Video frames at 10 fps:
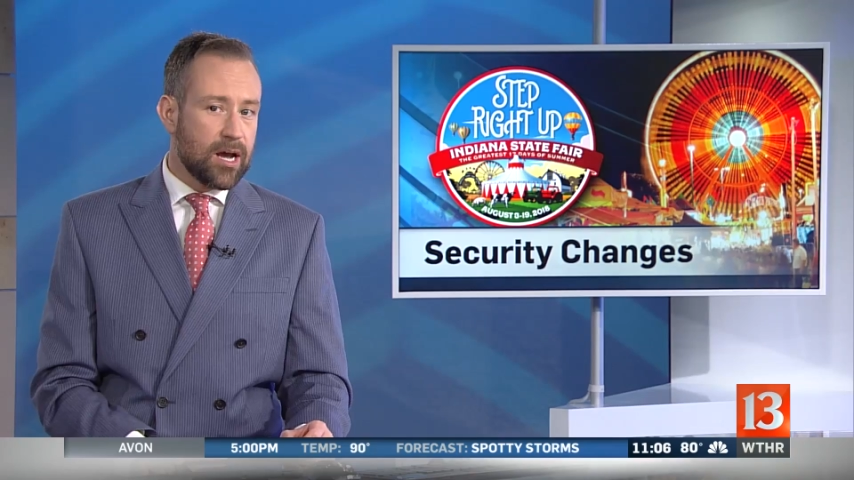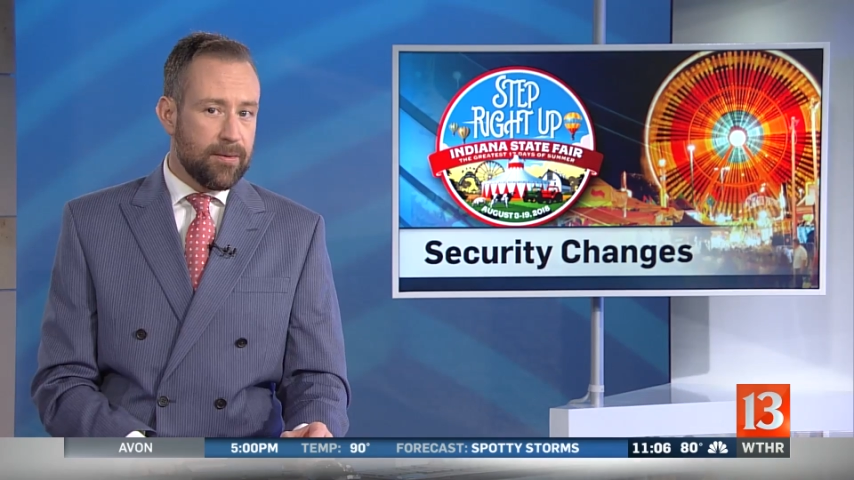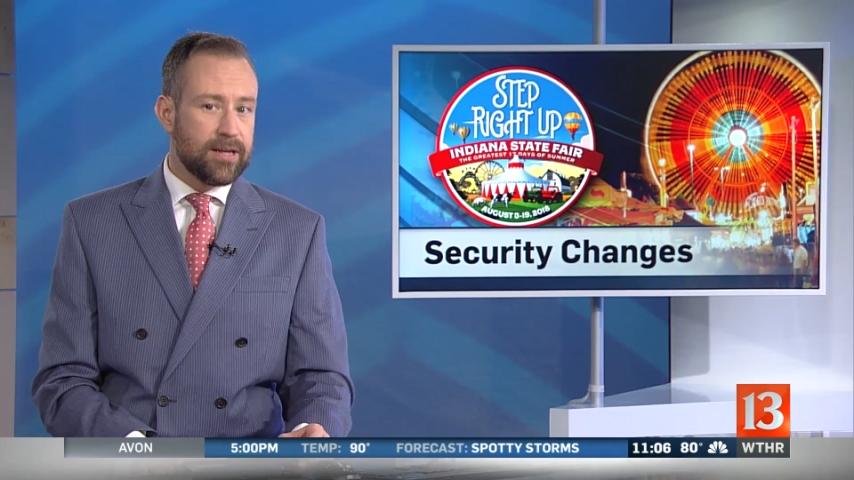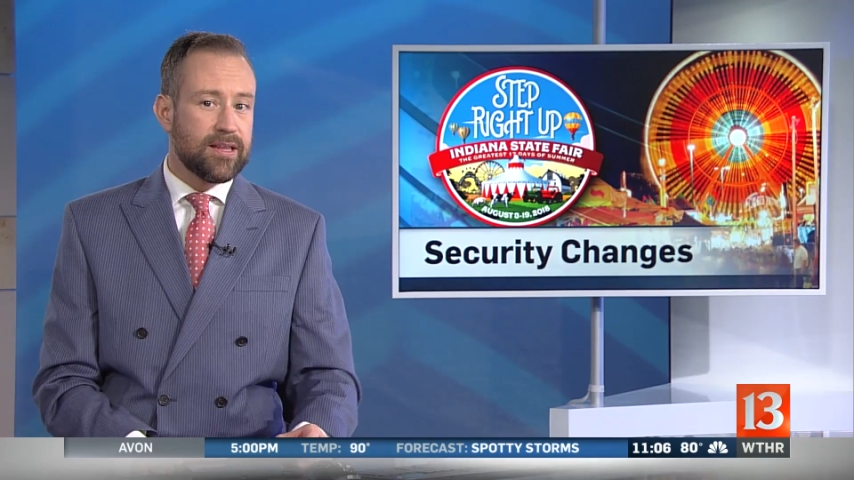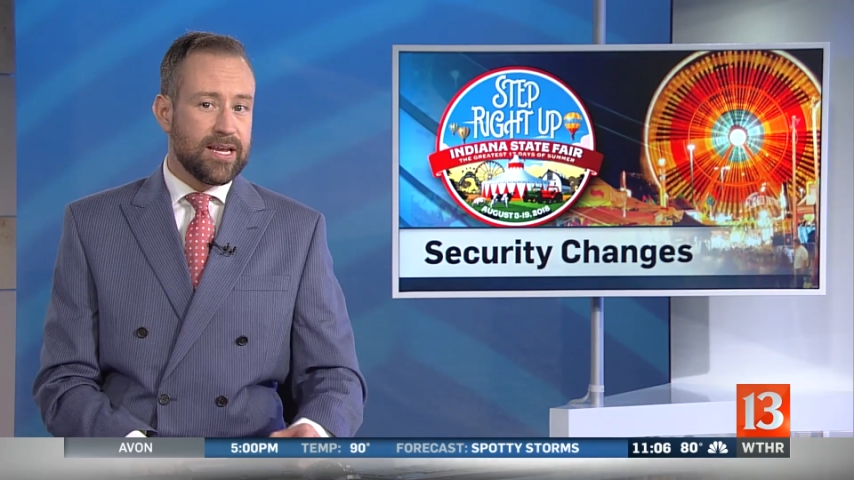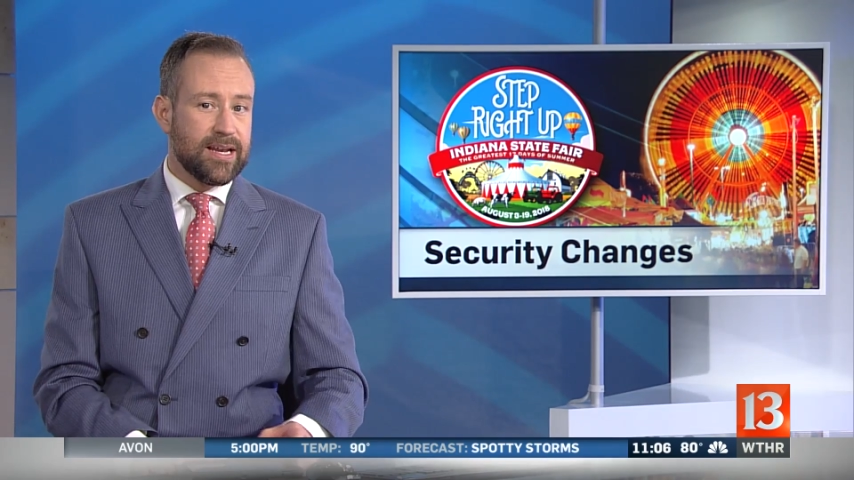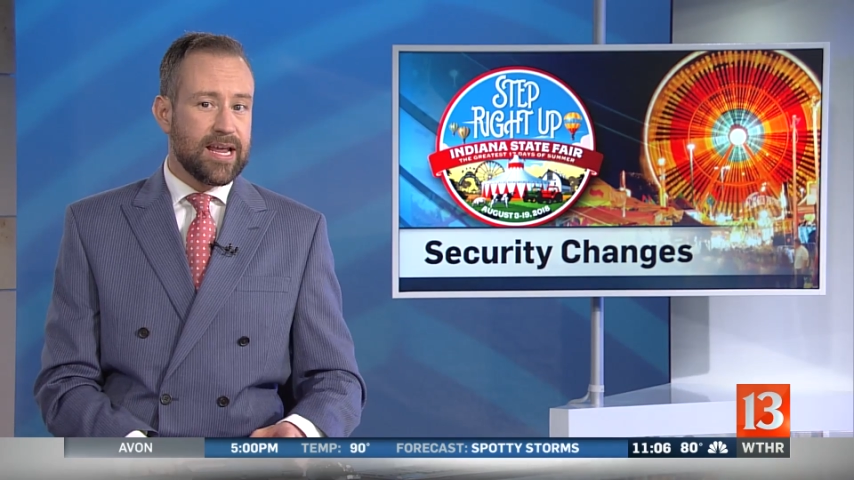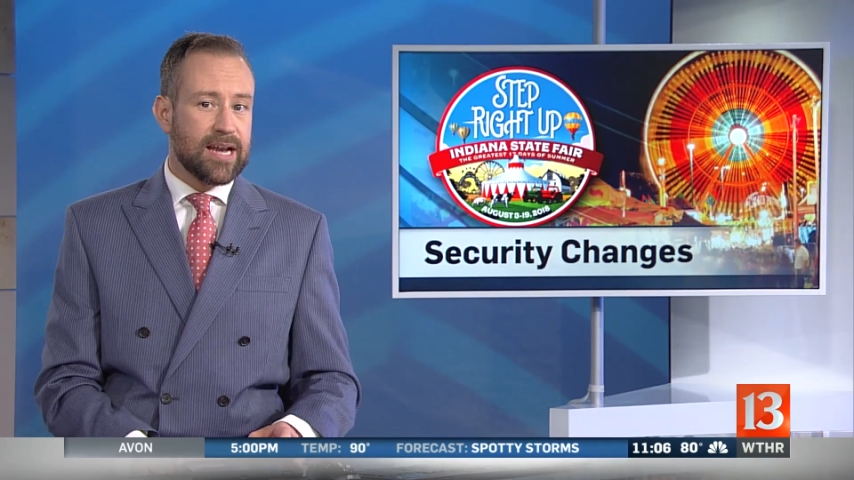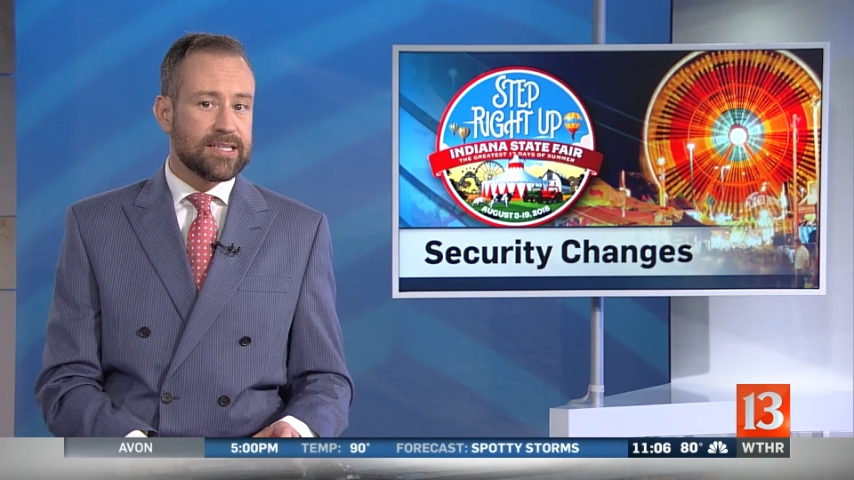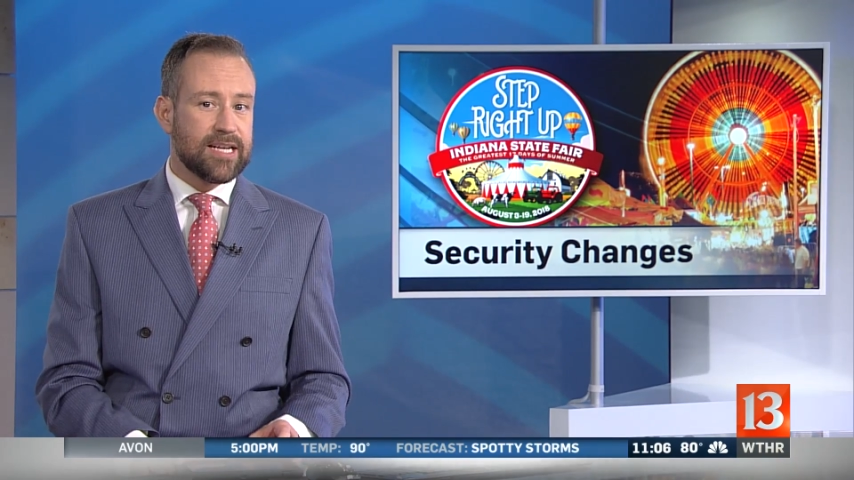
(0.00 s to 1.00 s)
coming to the
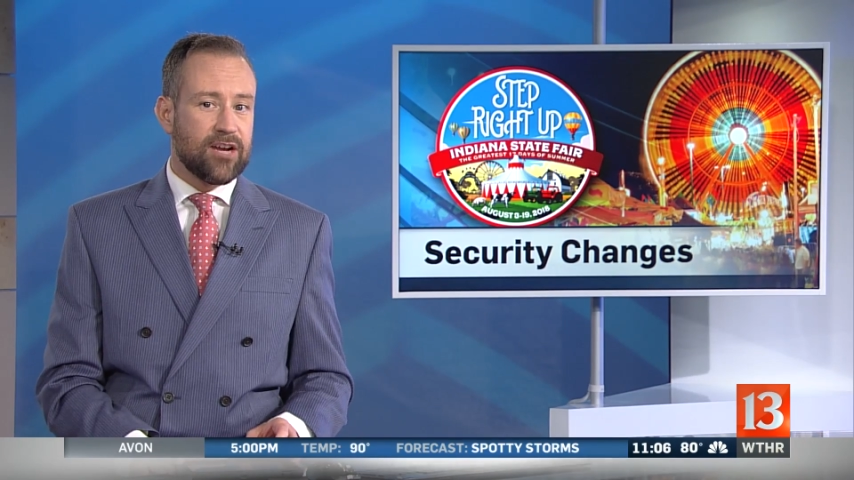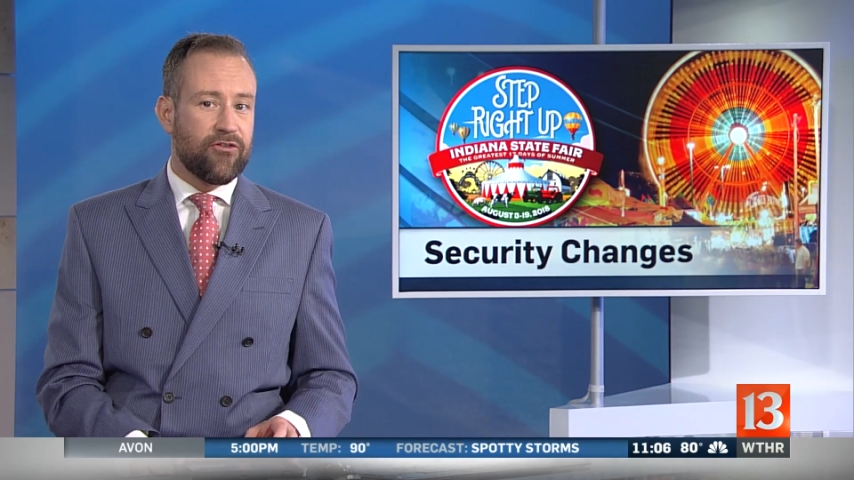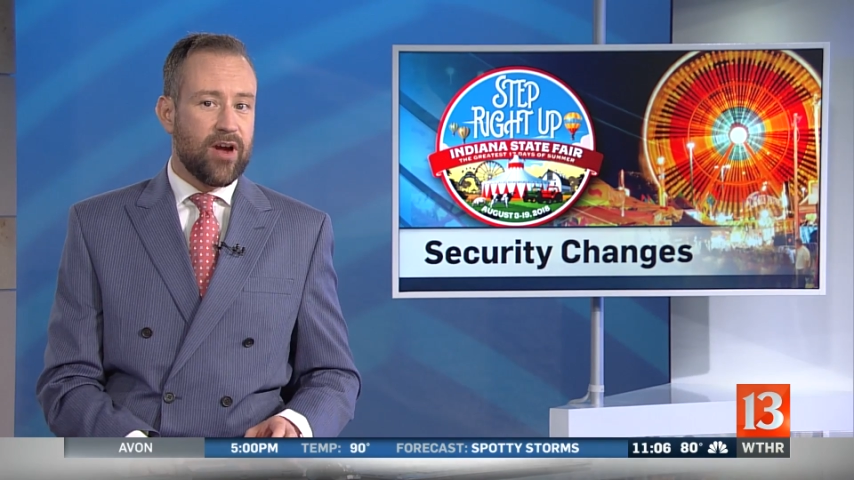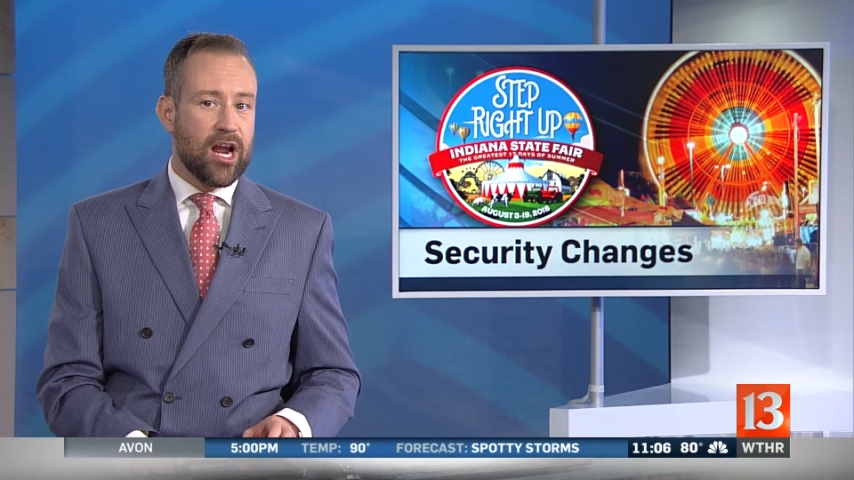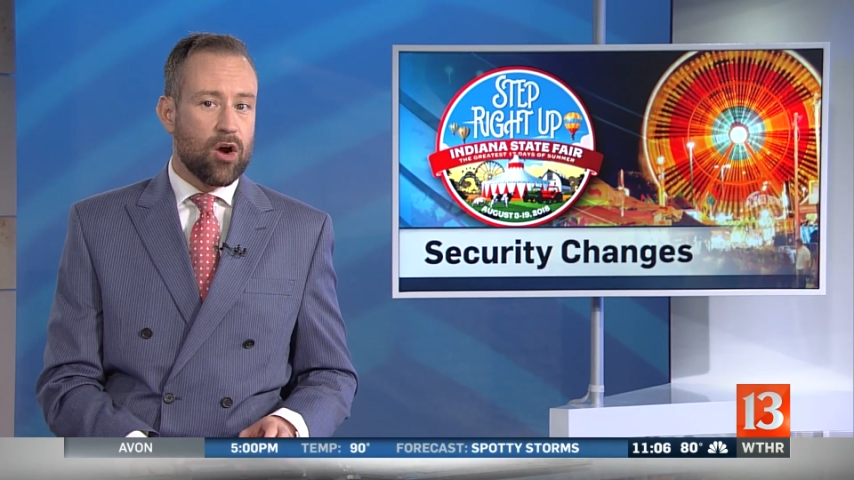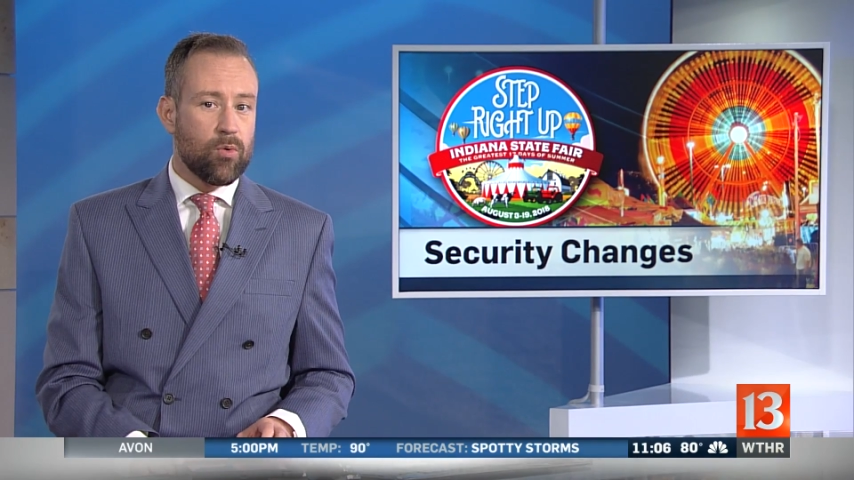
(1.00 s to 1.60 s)
Indiana State Fair,